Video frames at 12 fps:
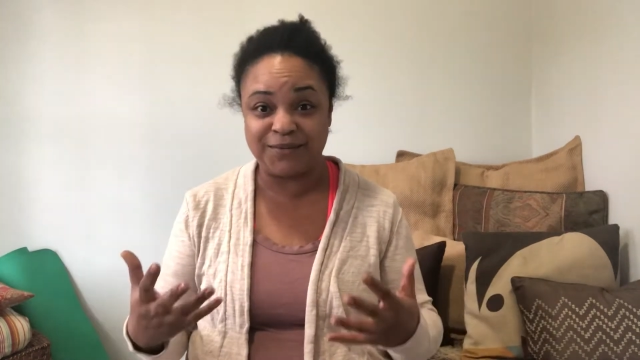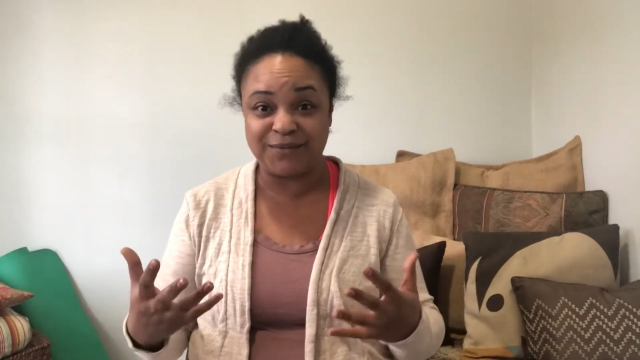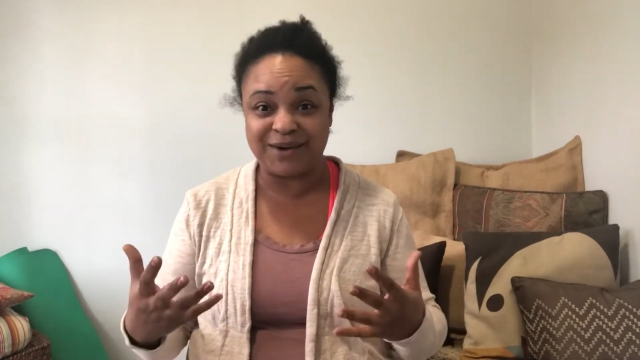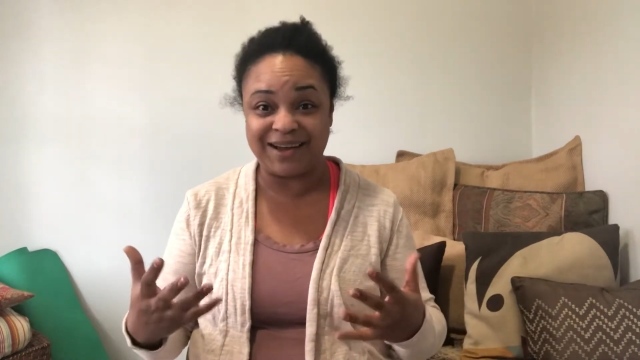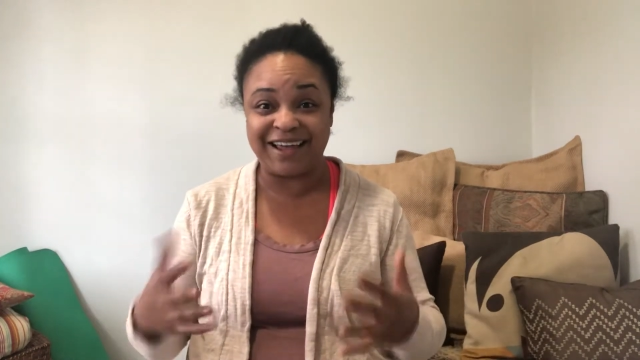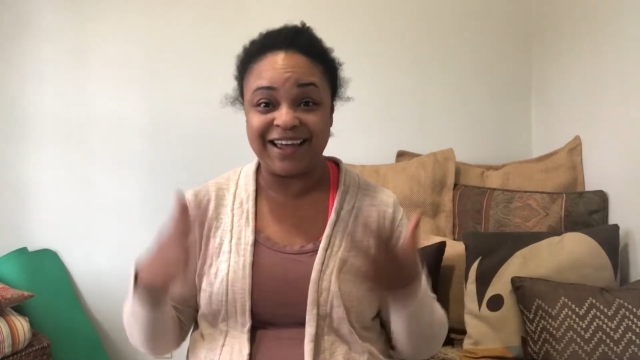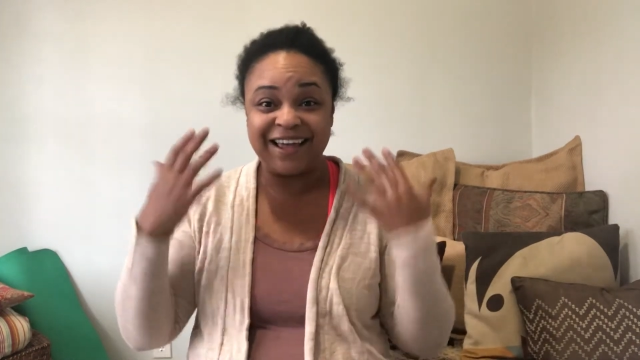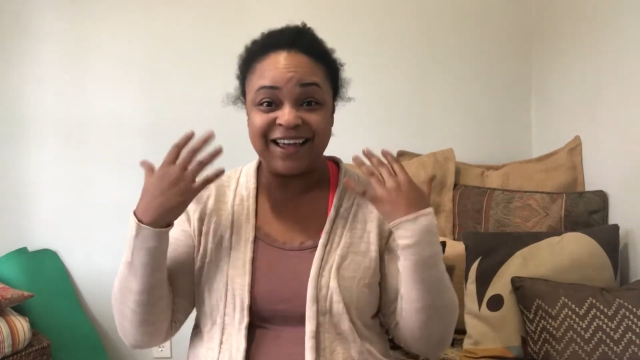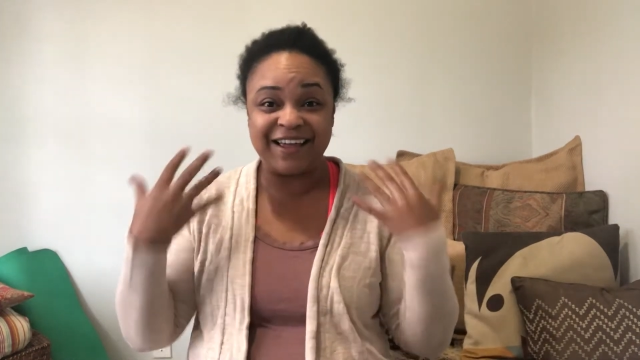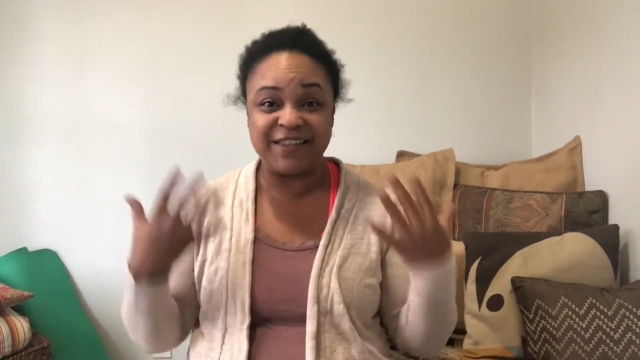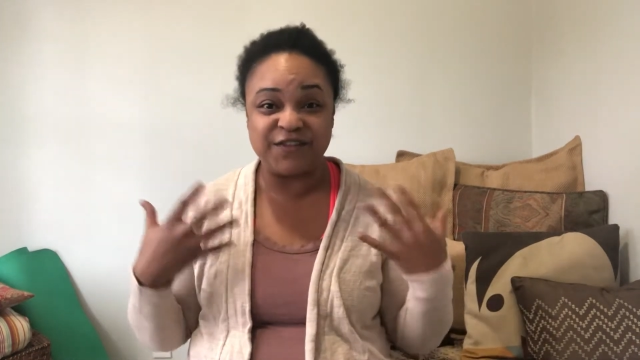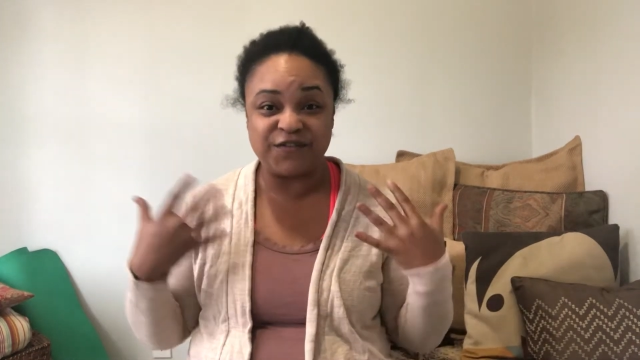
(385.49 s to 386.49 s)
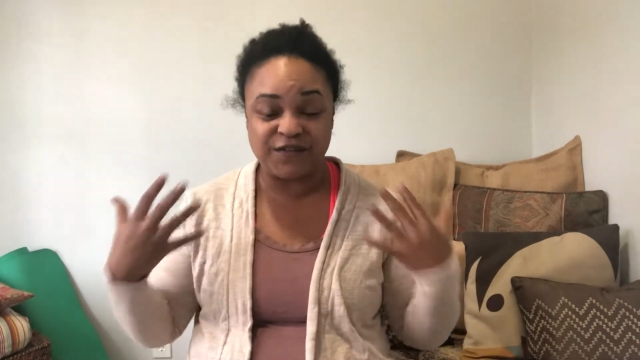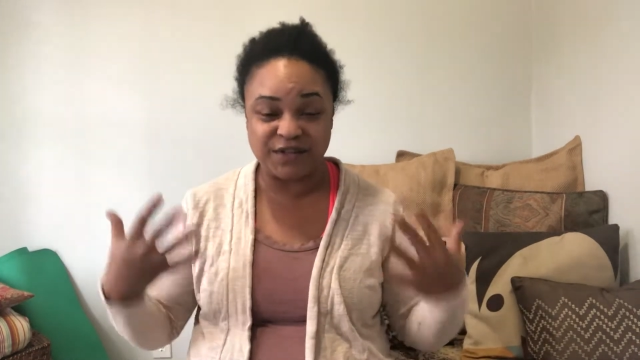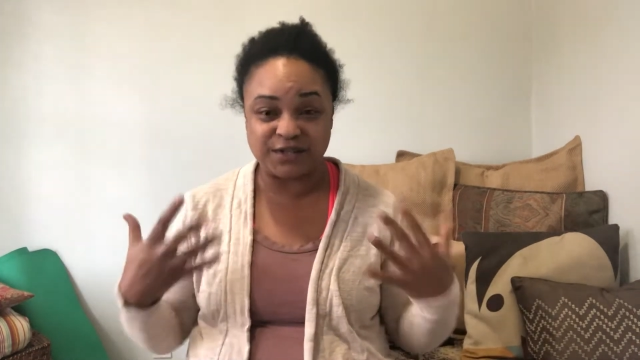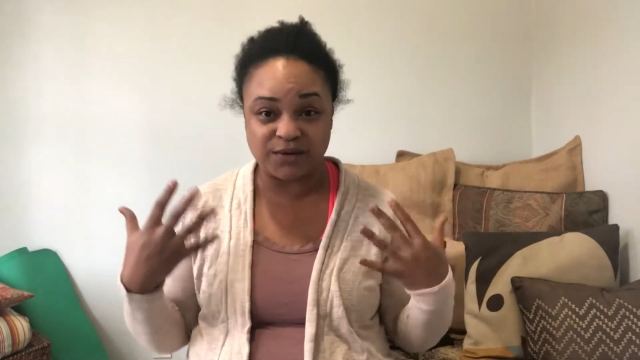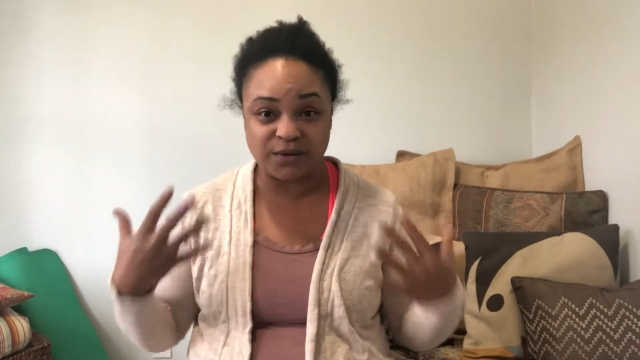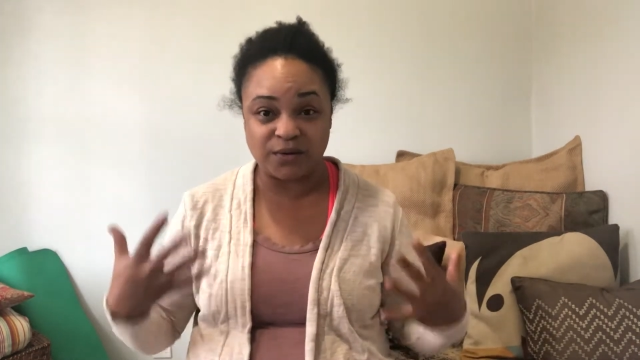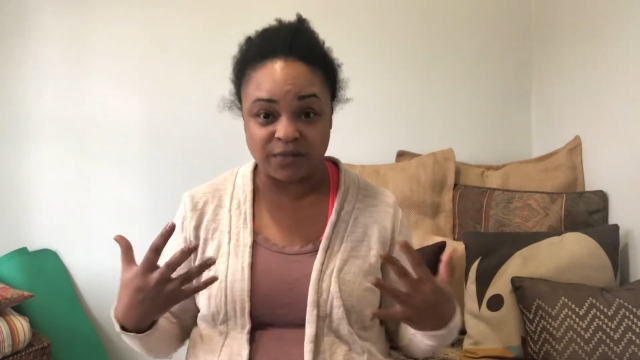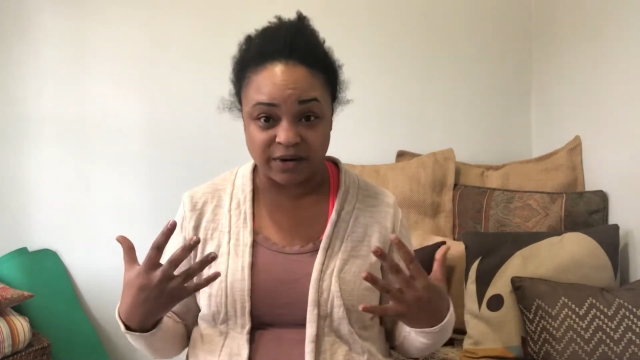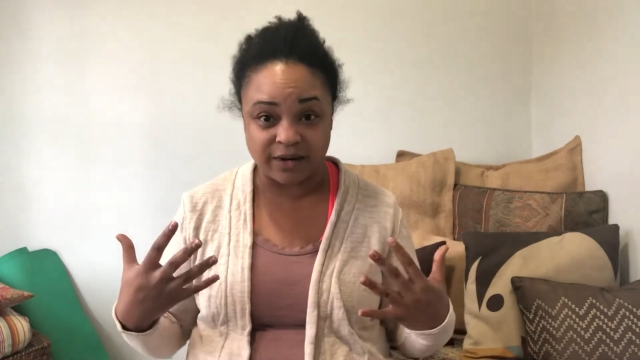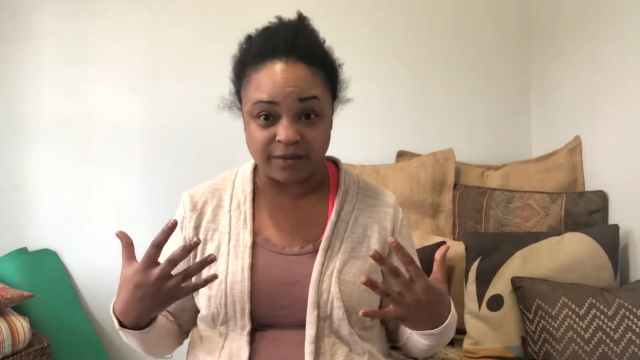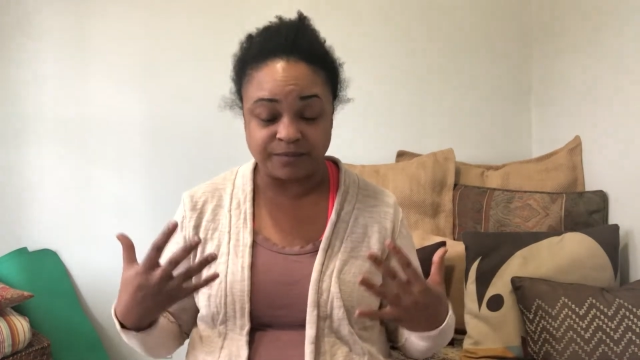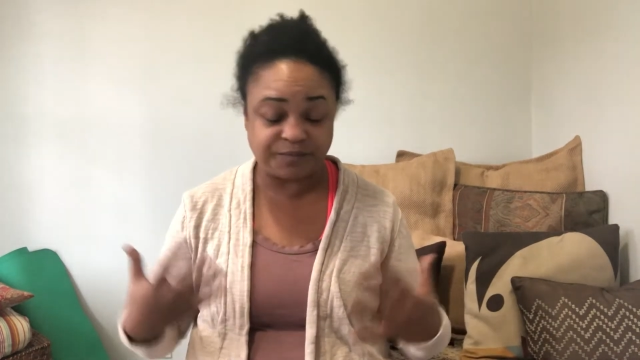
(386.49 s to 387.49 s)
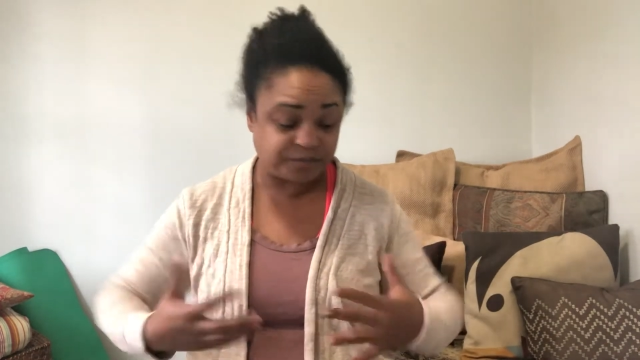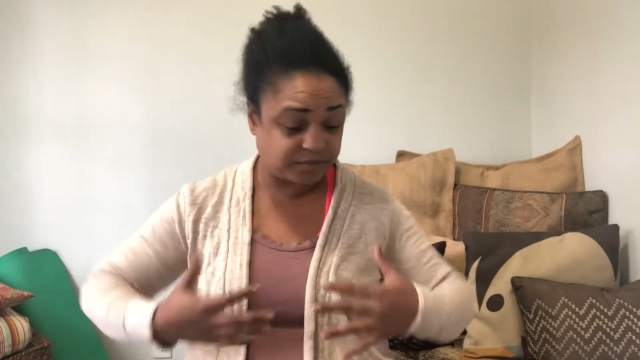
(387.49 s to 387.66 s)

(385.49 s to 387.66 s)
right? In the physical realm.